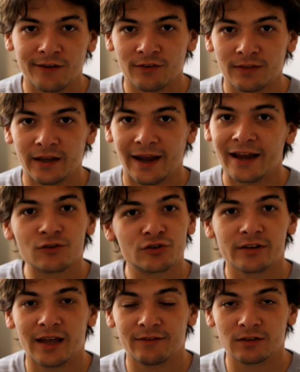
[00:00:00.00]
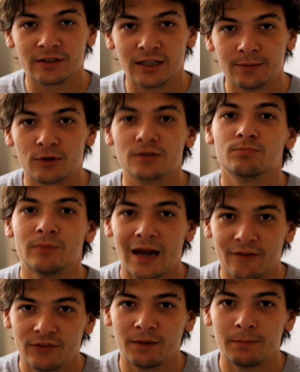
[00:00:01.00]
even the entry-level keyboard
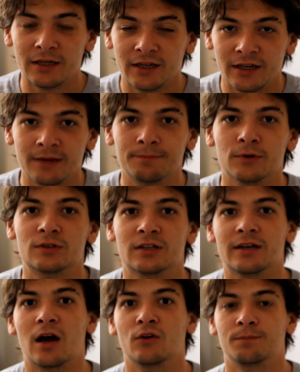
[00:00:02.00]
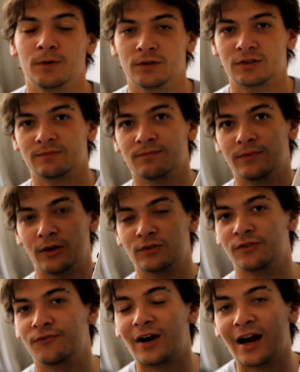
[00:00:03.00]
have the MIDI inputs and outputs,
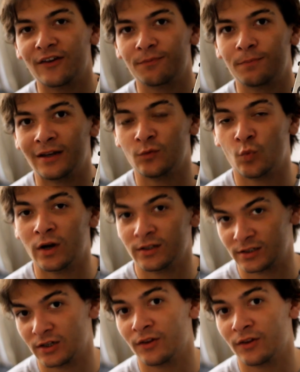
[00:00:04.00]
those 5-pin ones